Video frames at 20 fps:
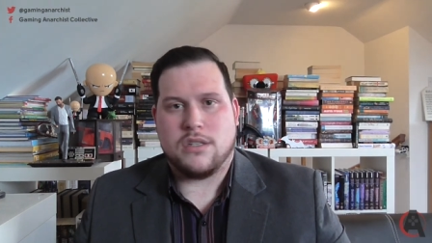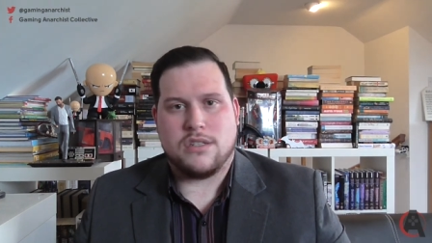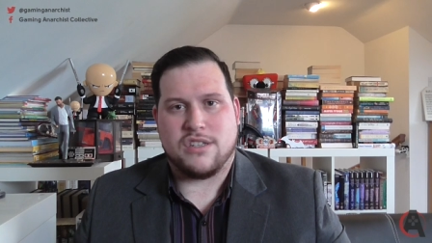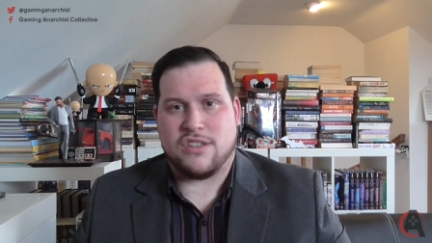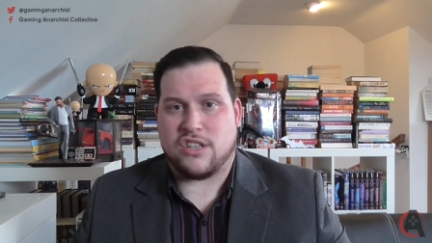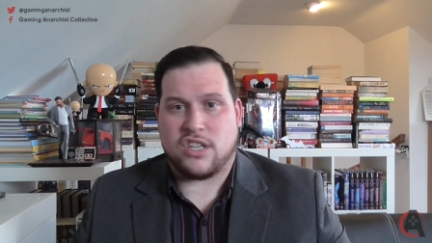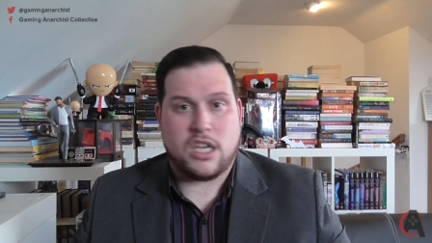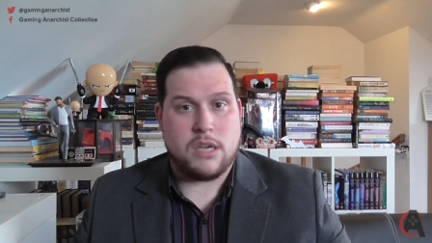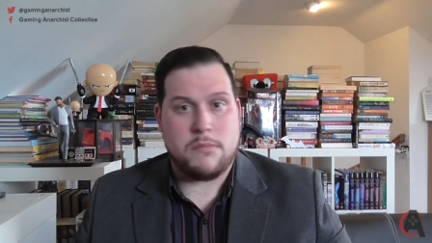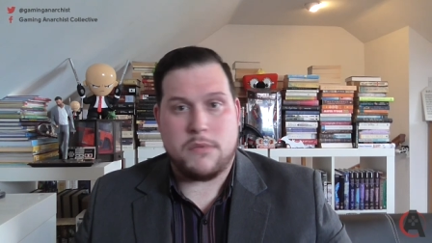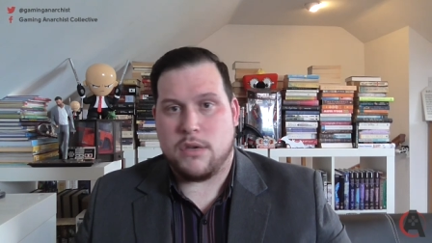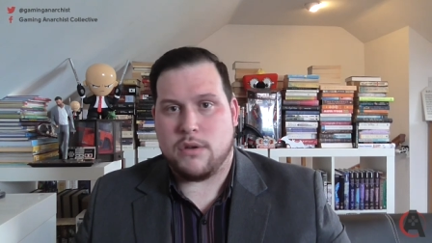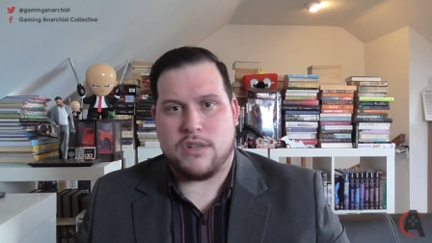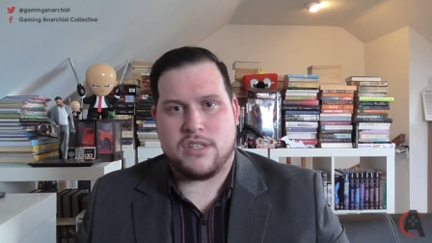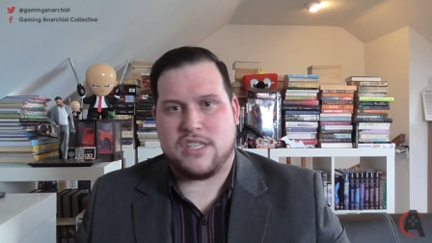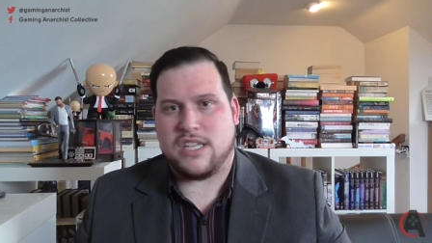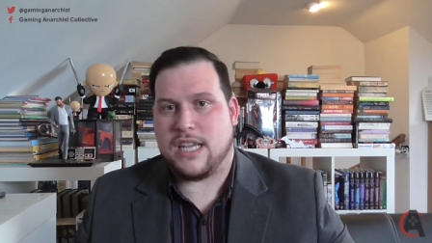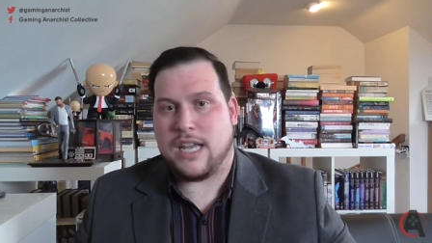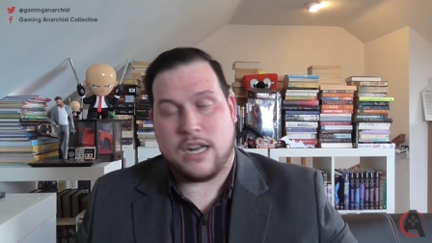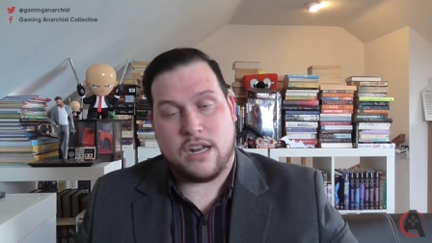to the
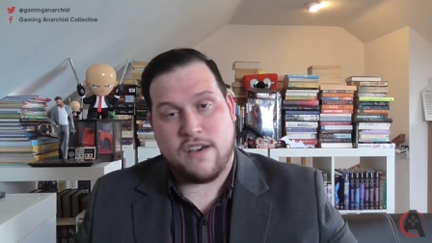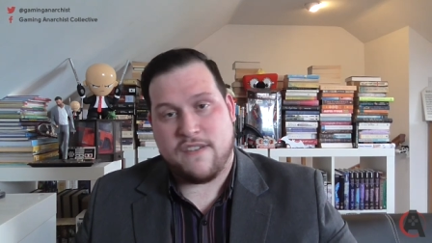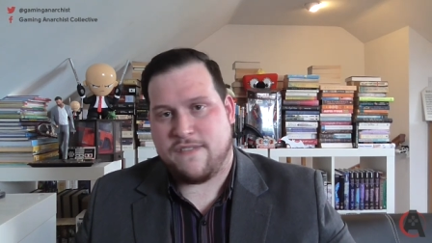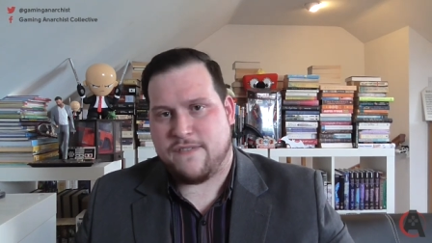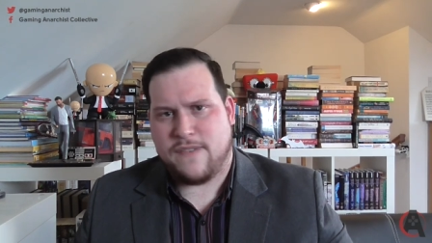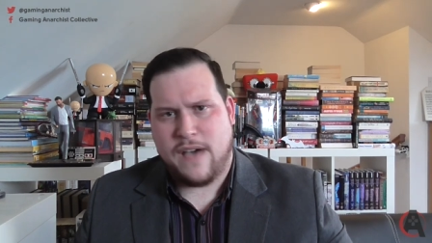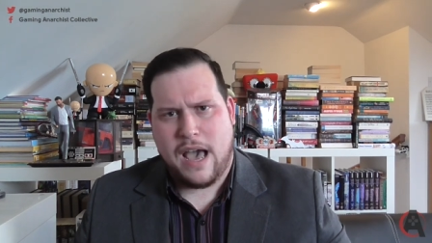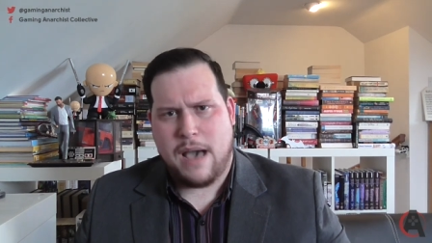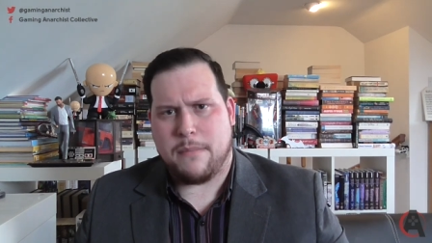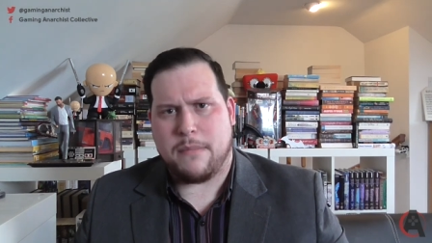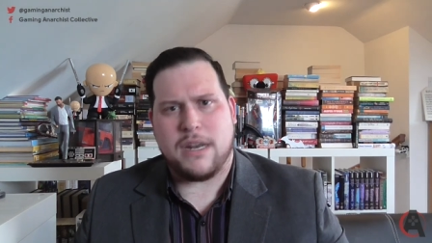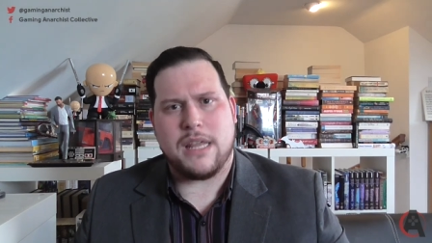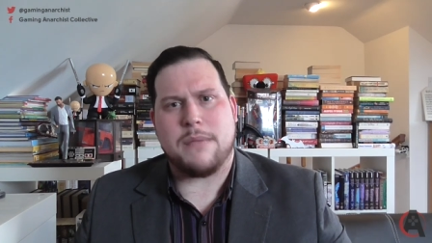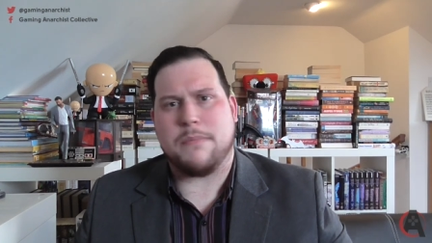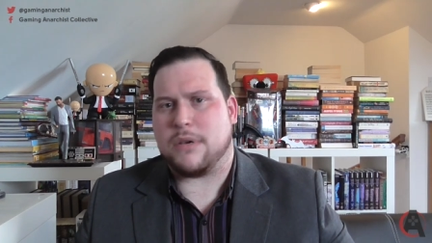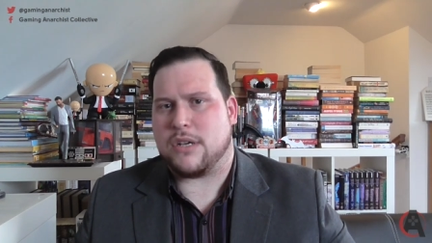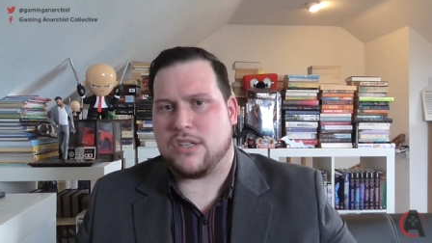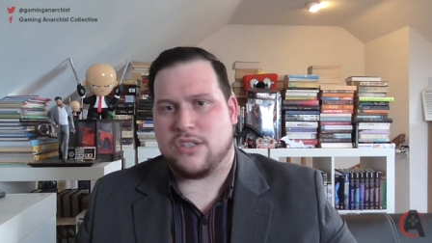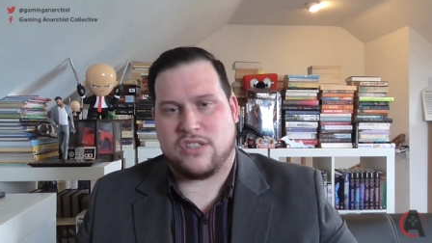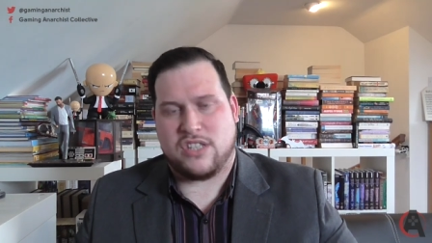community and her family
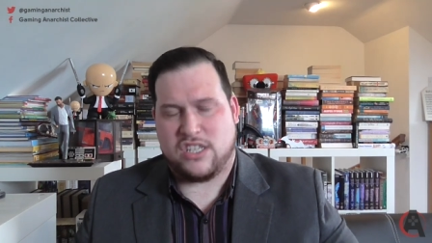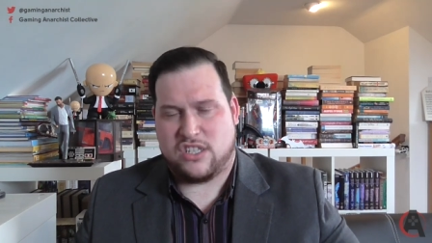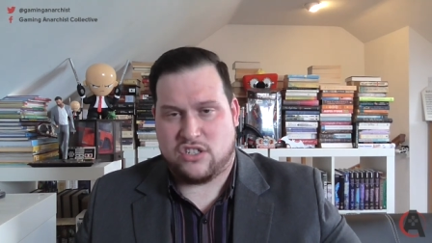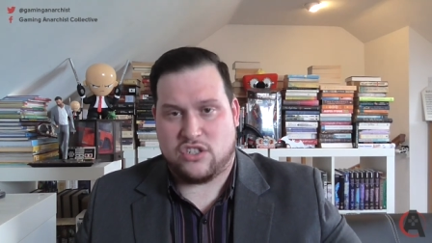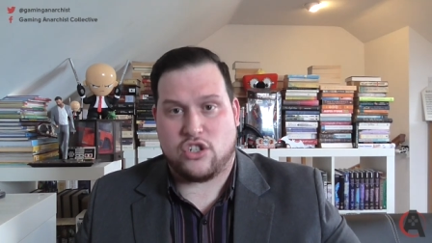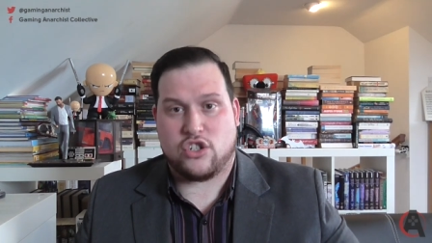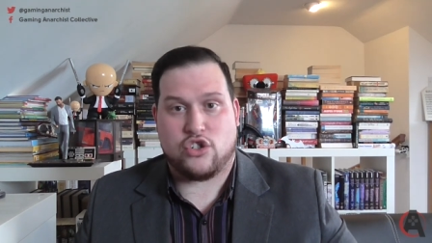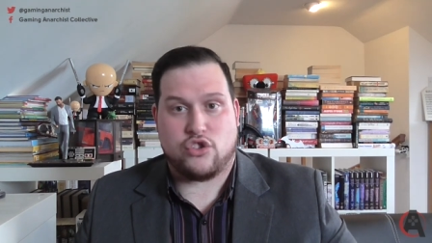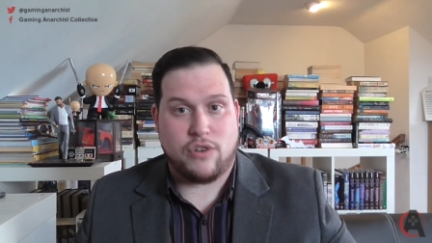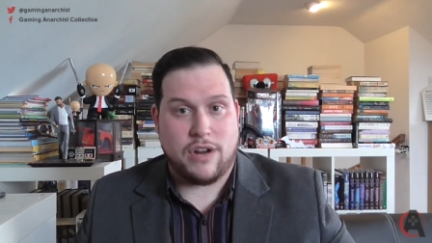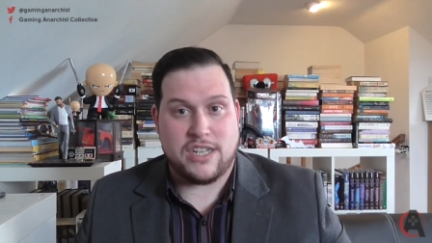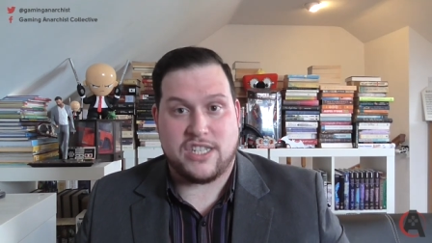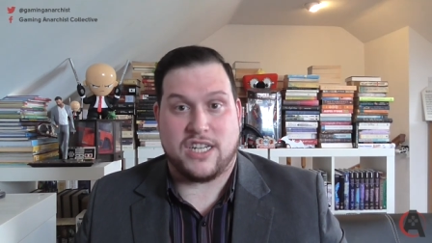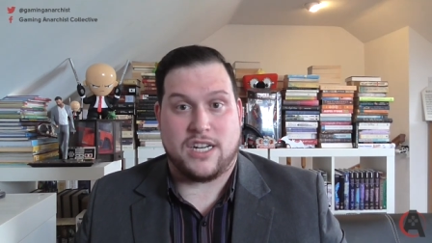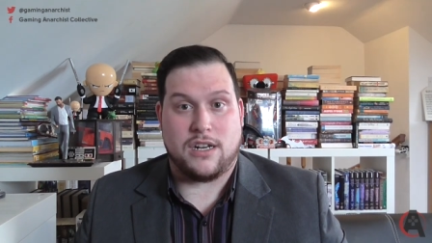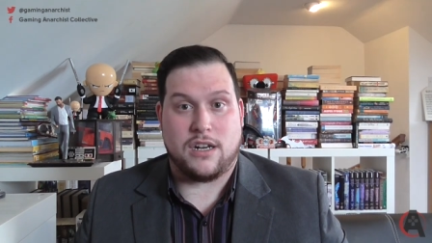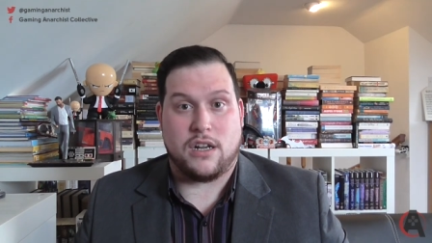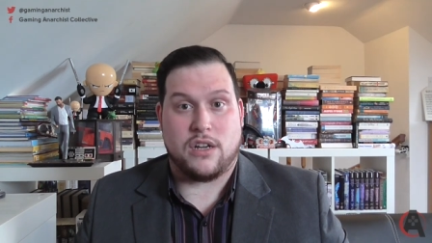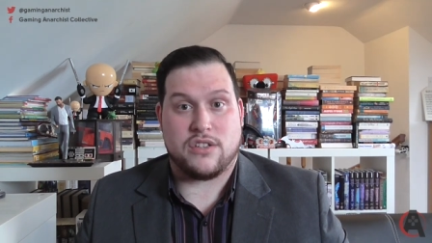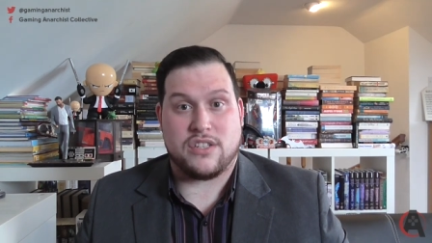because this is a
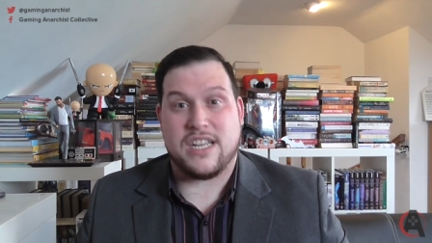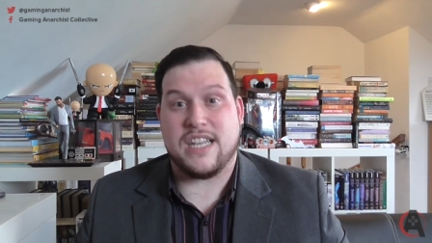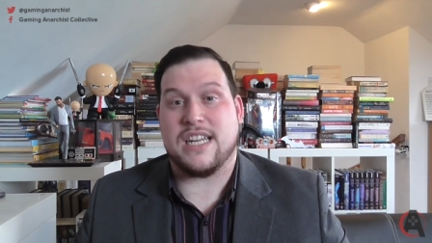tragic loss.